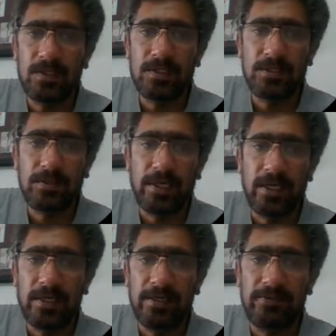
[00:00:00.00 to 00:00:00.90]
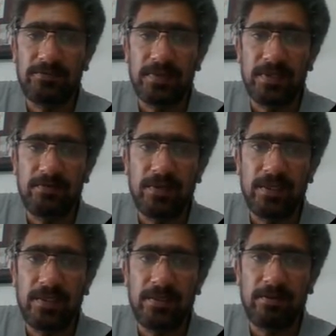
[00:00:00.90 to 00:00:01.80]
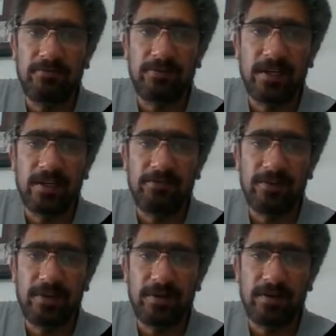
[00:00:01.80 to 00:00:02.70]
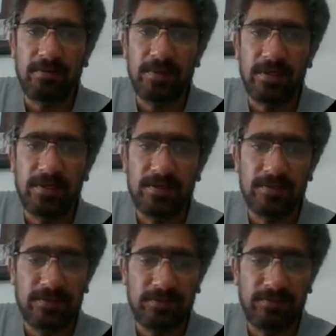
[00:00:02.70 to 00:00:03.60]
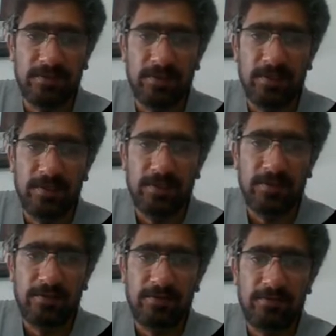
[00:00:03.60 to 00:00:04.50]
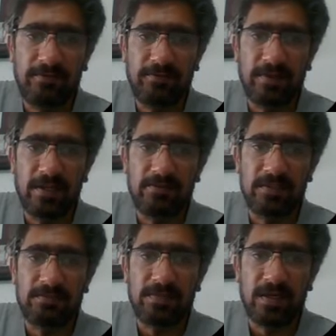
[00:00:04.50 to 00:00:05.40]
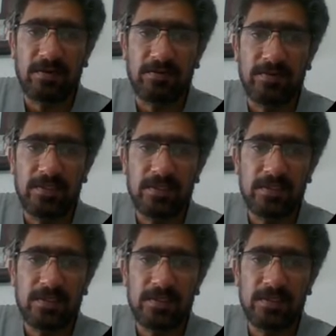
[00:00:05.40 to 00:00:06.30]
So that leaves me with 5 cannot be here, so 5 is part of this.